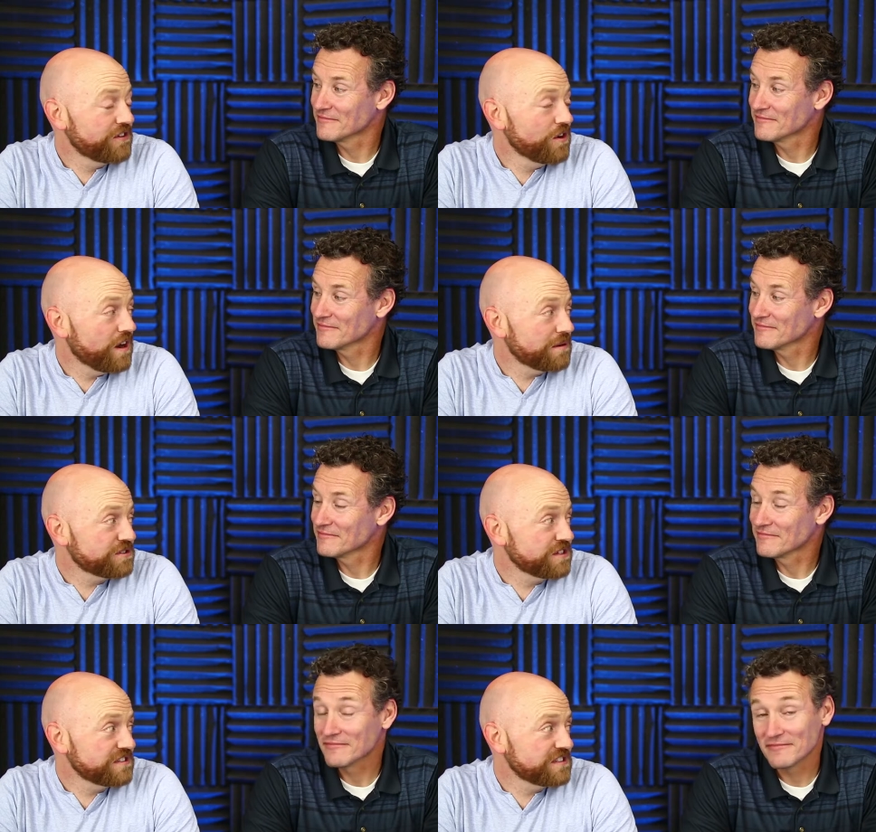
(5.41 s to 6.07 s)
Speaker 1: a few
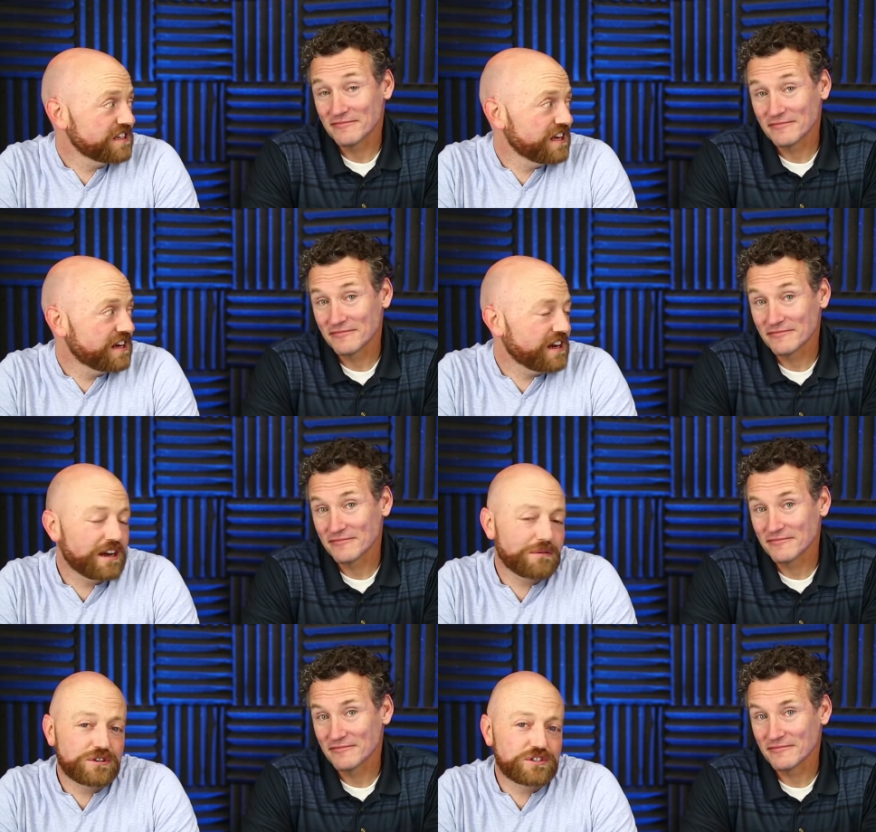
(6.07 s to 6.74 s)
options, and
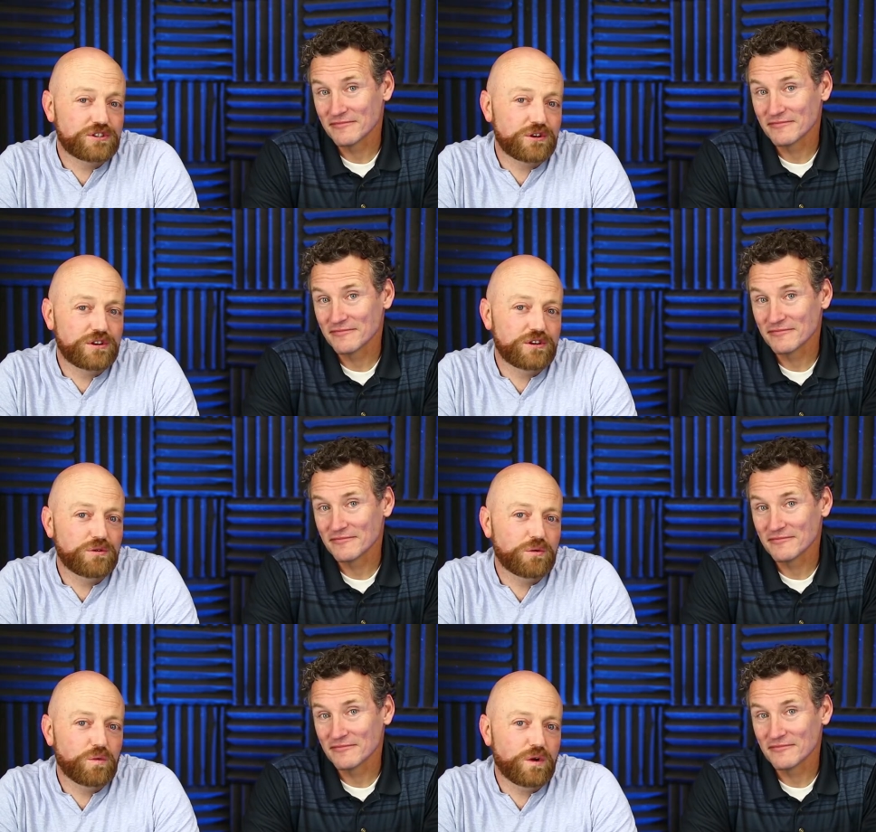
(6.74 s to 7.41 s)
I will show
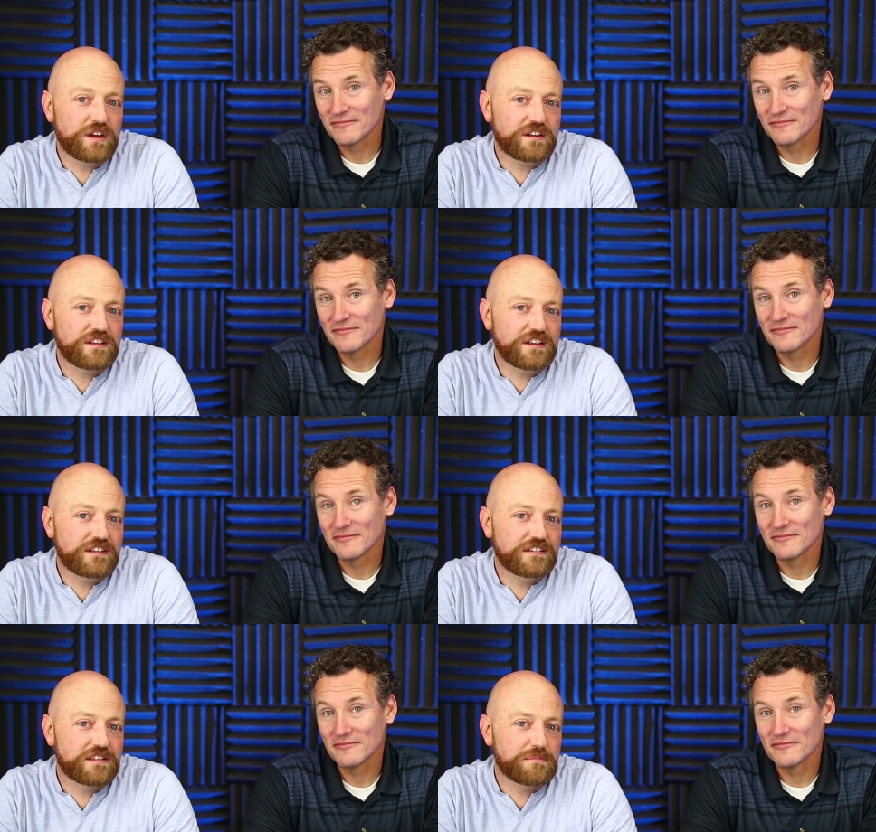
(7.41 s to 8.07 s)
you what
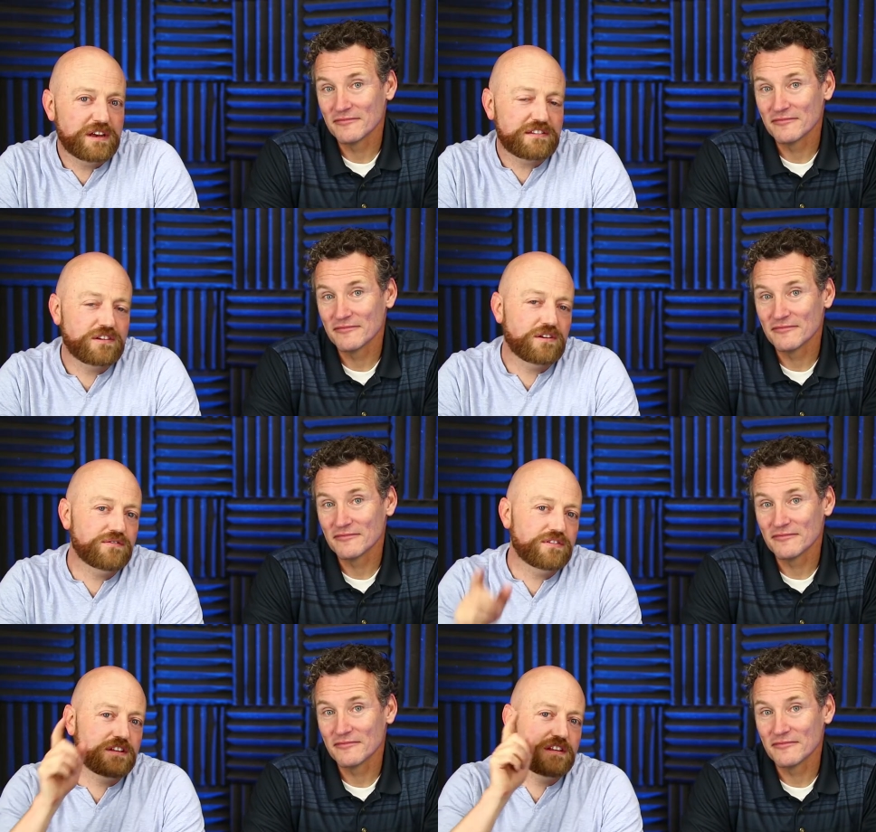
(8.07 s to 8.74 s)
is the best, and
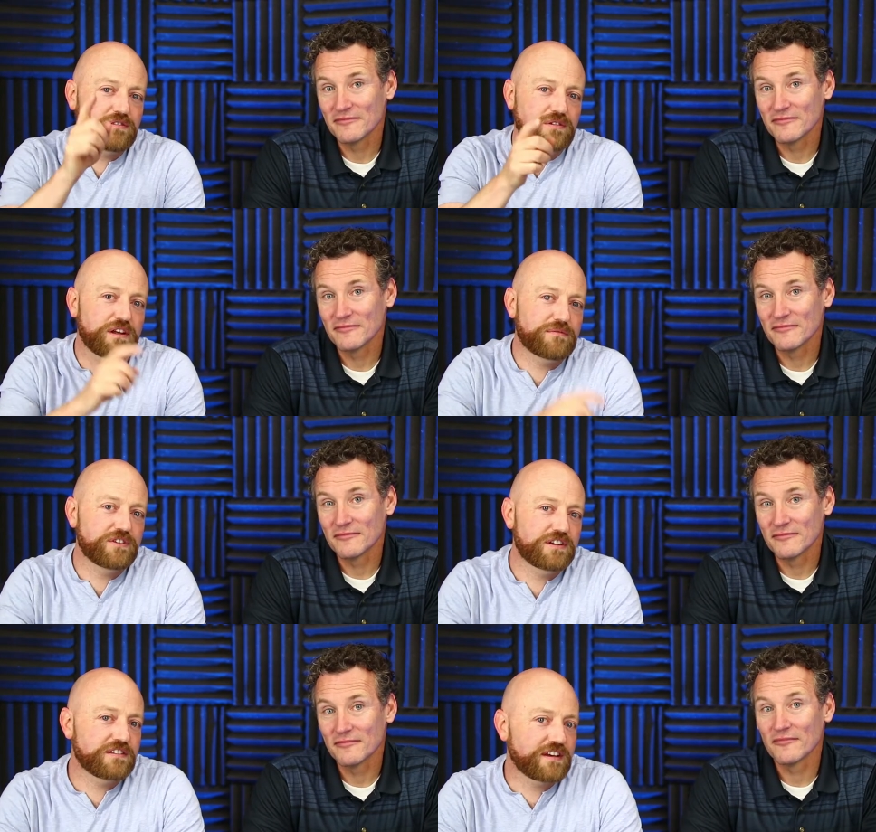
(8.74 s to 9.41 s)
hopefully this will help
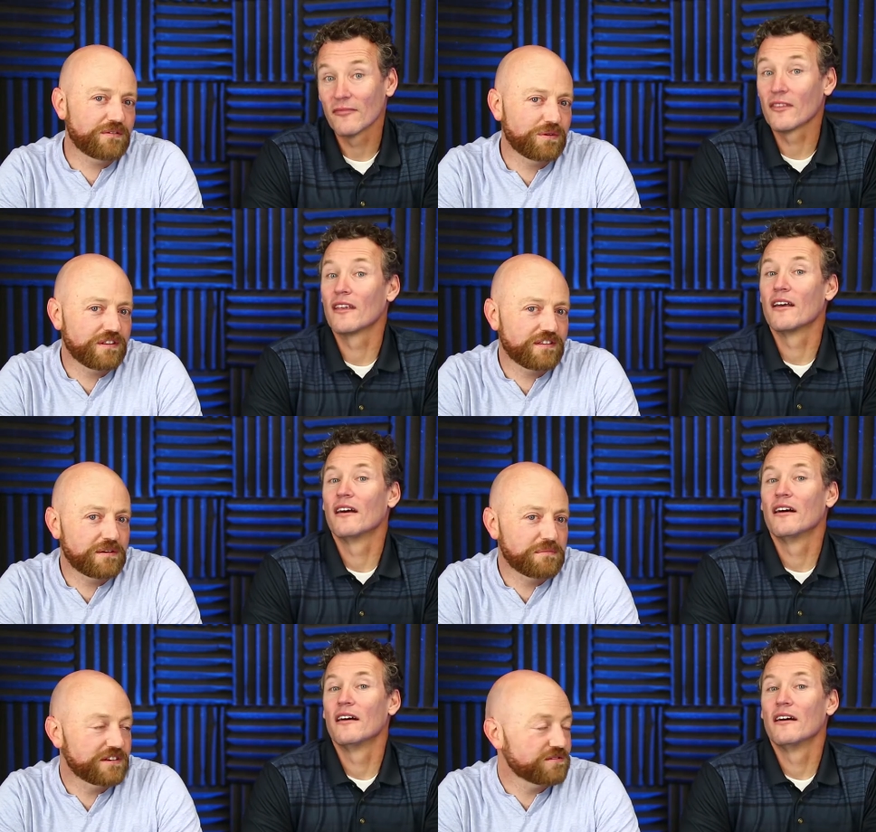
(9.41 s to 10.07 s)
you decide what's the
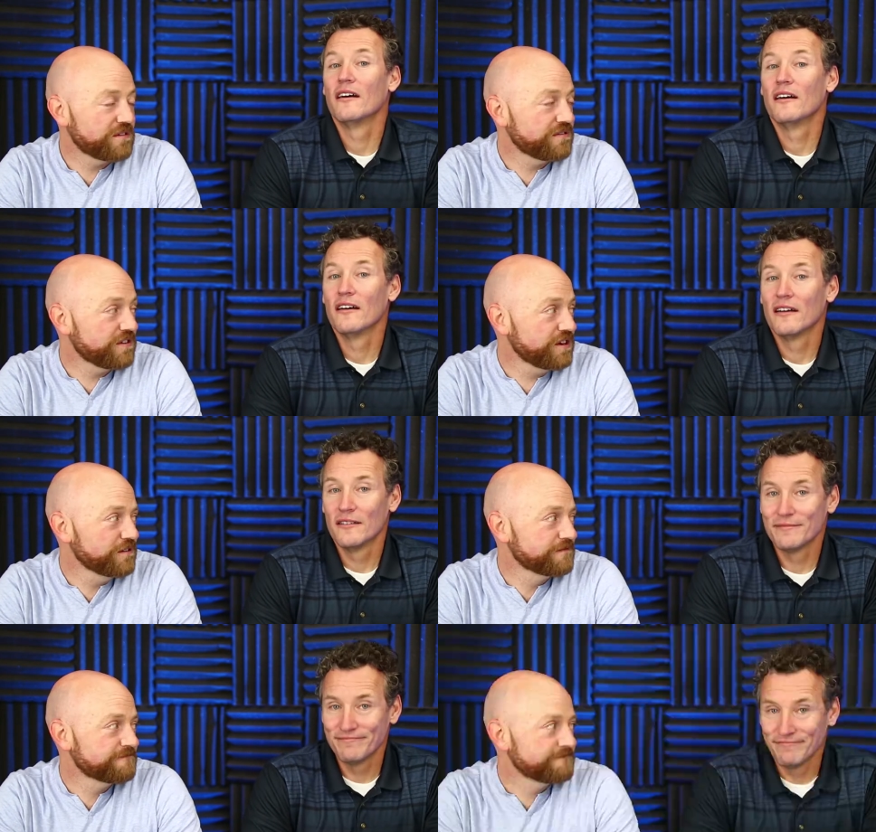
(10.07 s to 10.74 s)
best one for you.
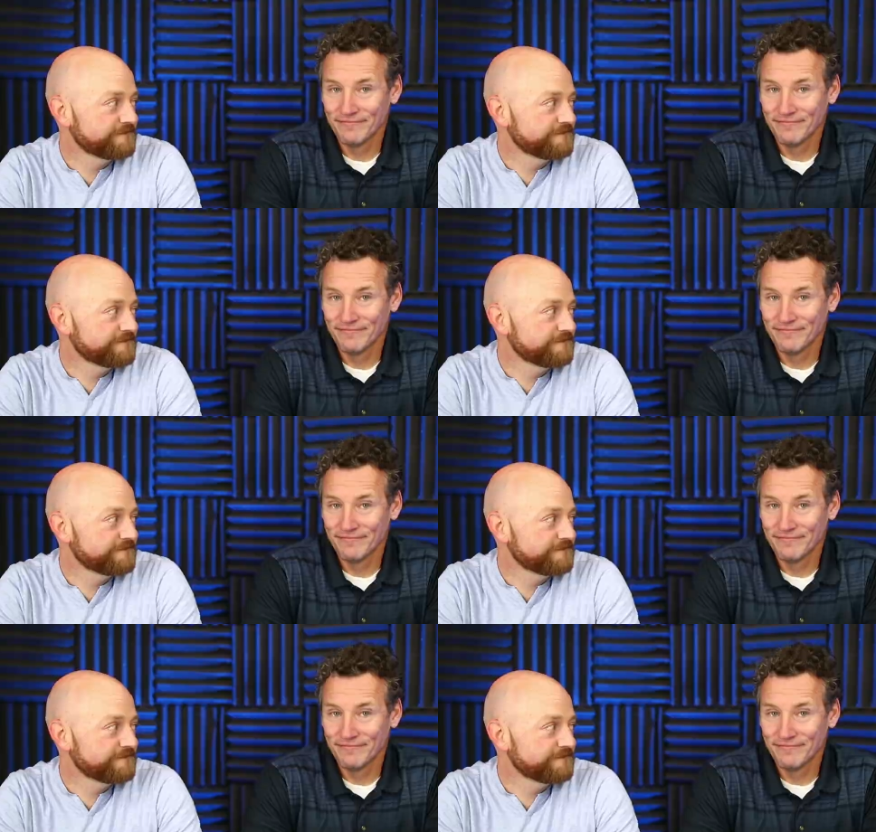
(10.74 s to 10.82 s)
